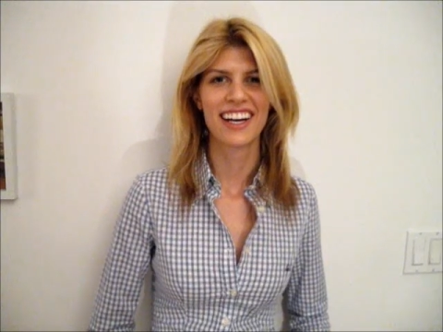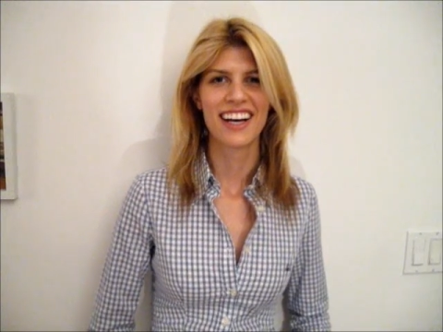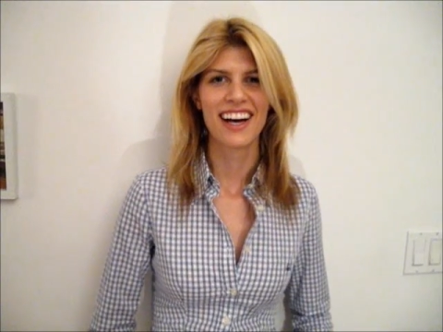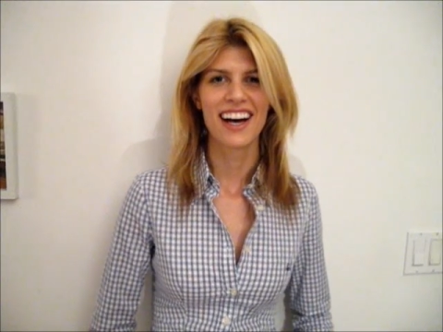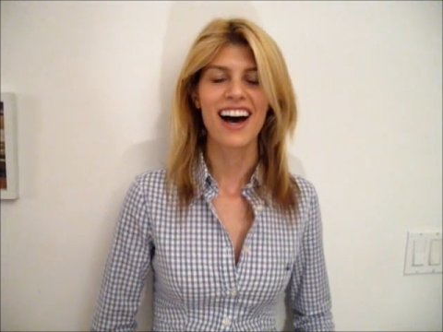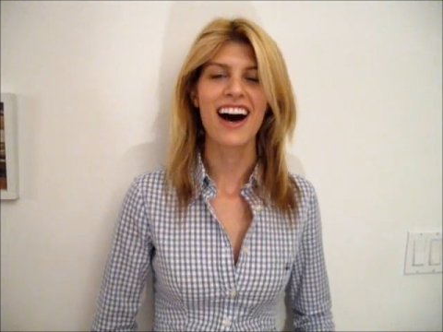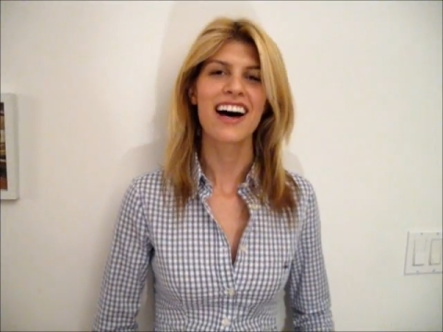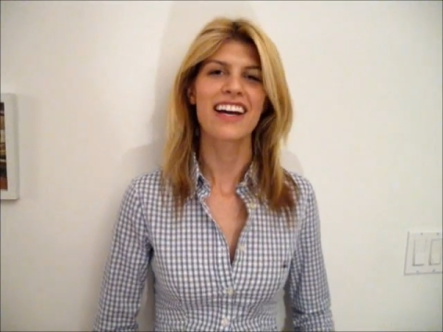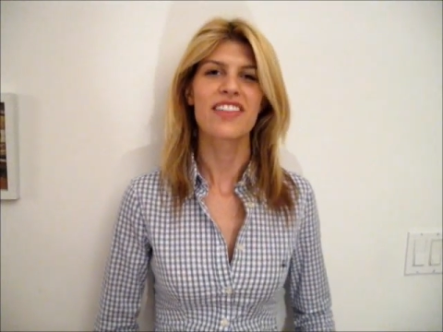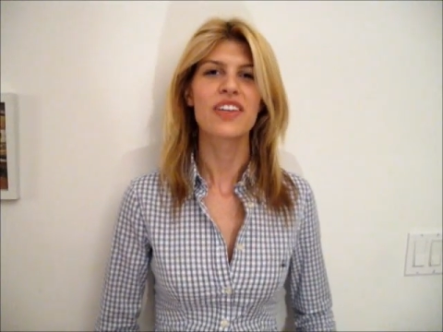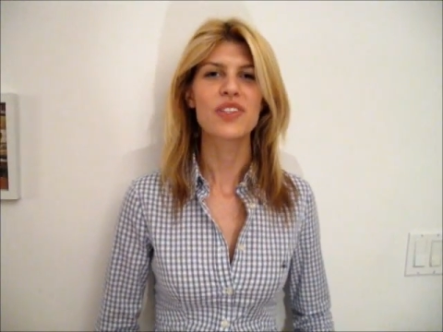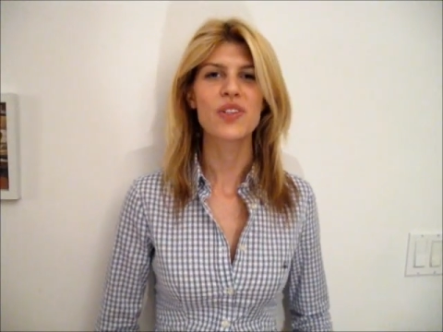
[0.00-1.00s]
Hi,
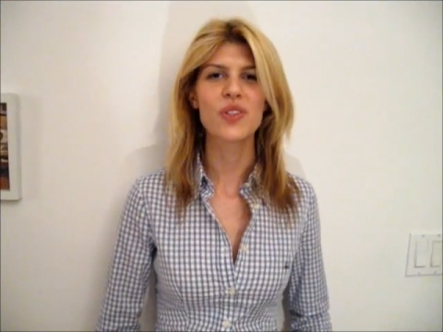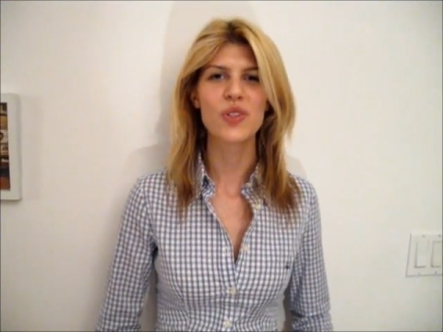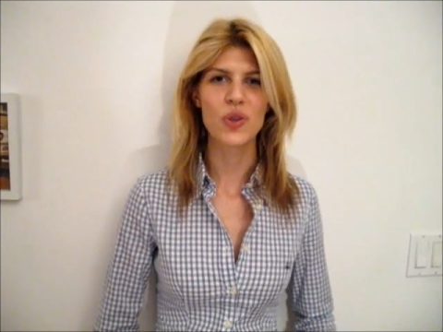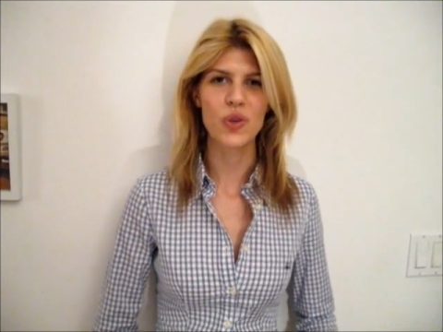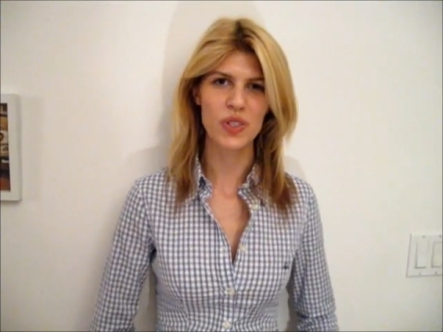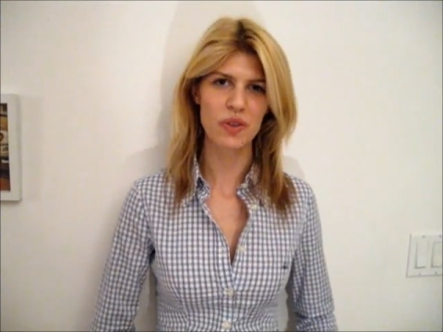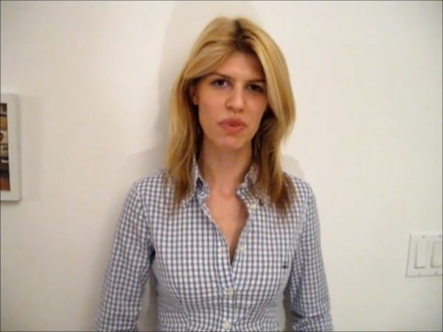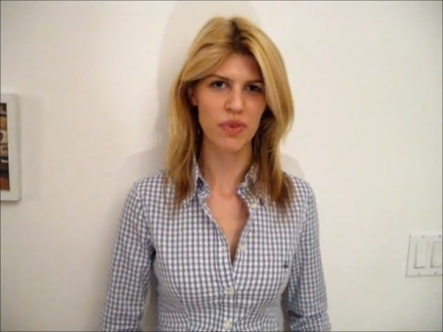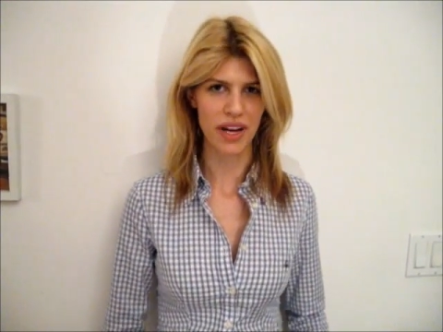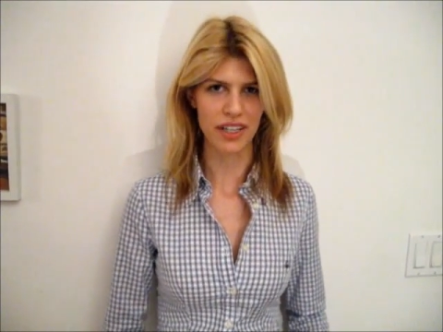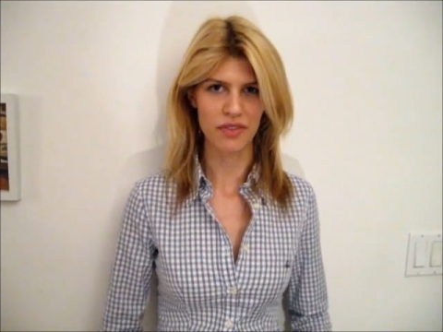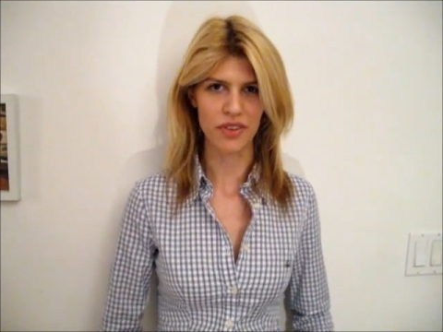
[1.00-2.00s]
this is Susan
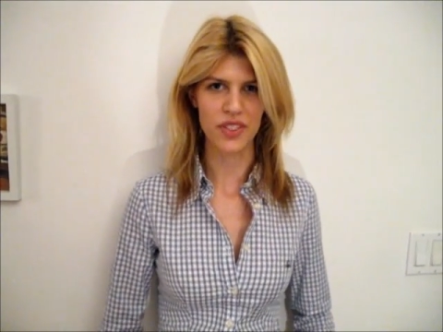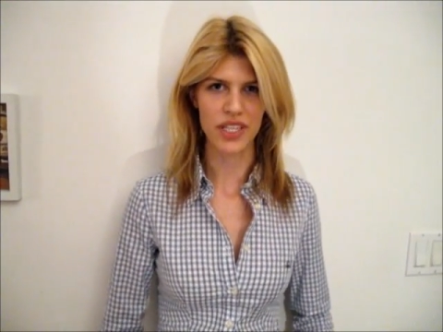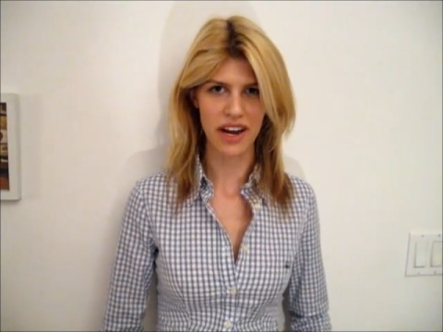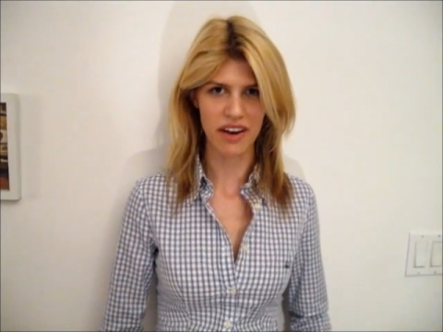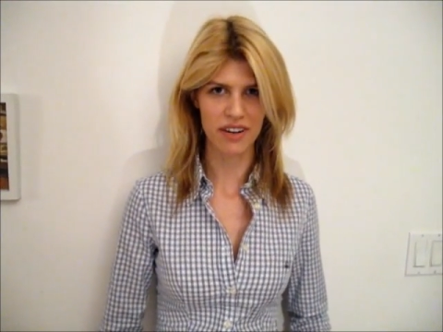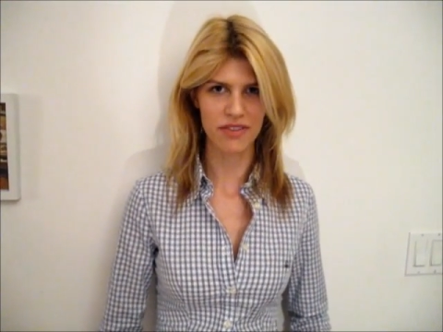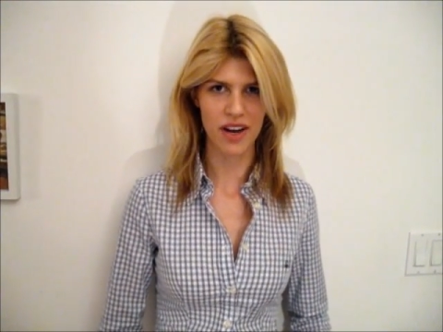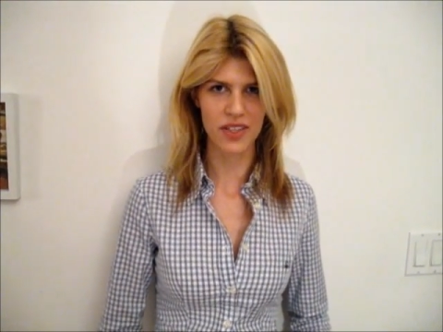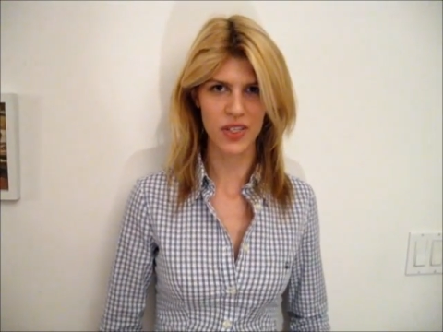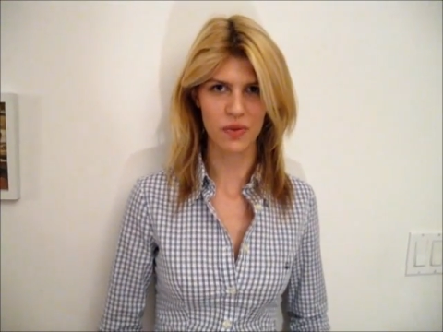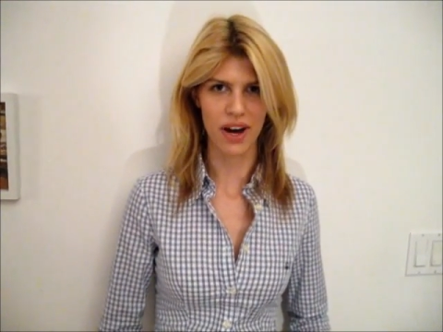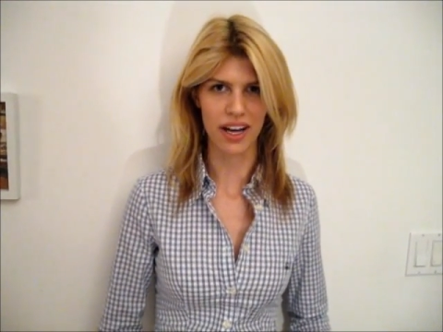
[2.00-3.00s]
Merenda for Terra
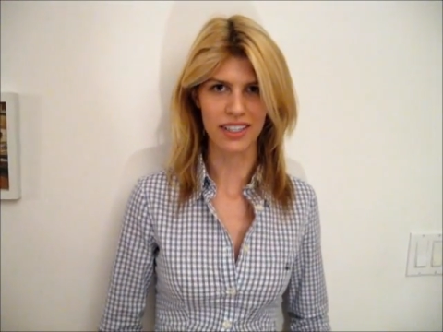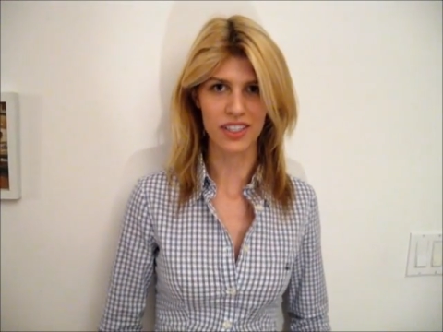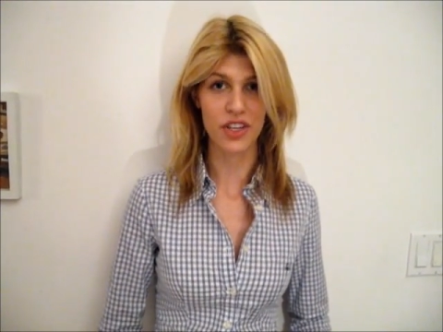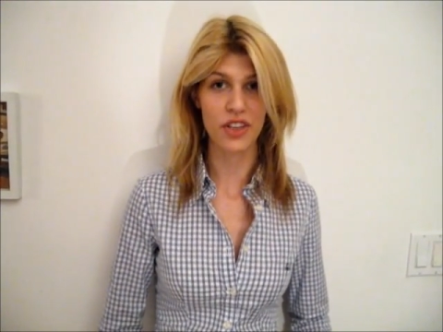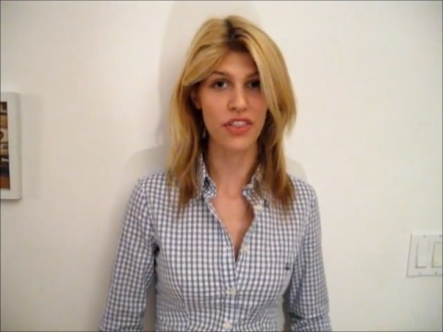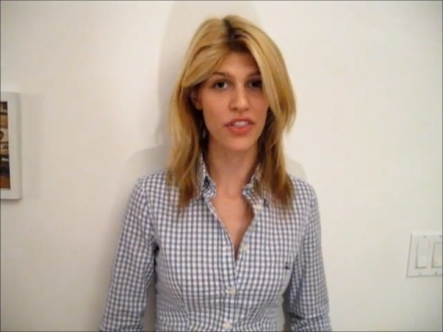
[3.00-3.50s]
Fossil Wines